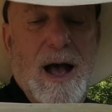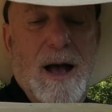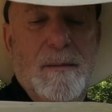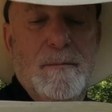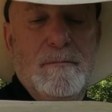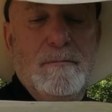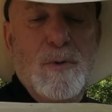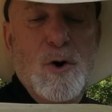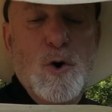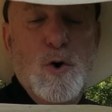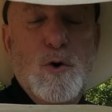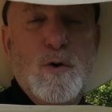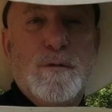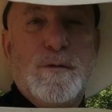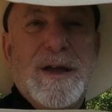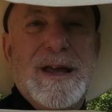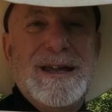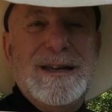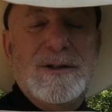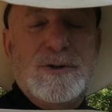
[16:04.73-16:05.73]

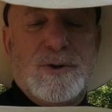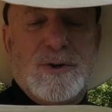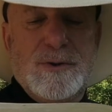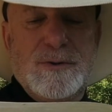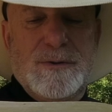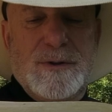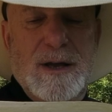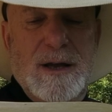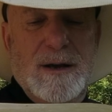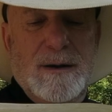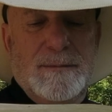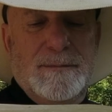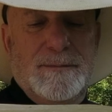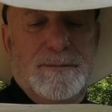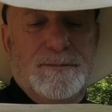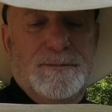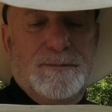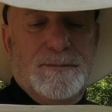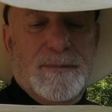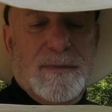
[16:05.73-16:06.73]
move into
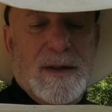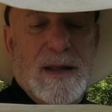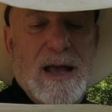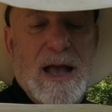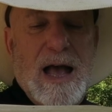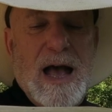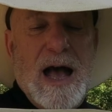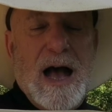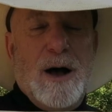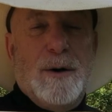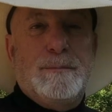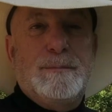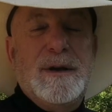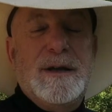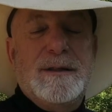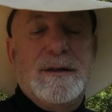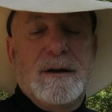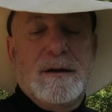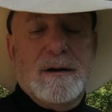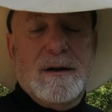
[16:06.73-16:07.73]
them, I'll
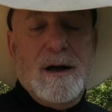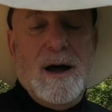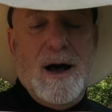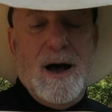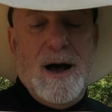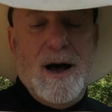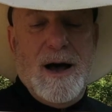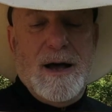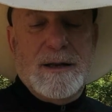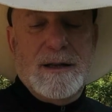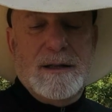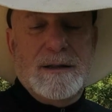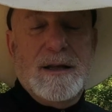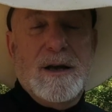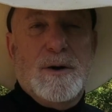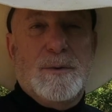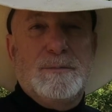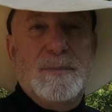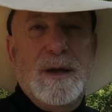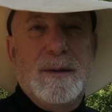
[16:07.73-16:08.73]
be their God and
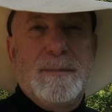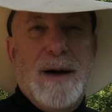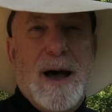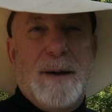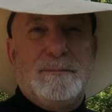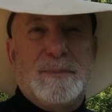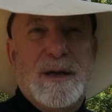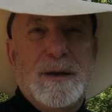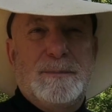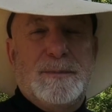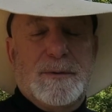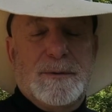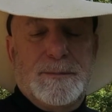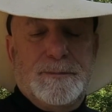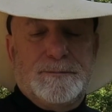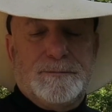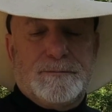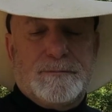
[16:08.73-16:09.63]
they'll be my people.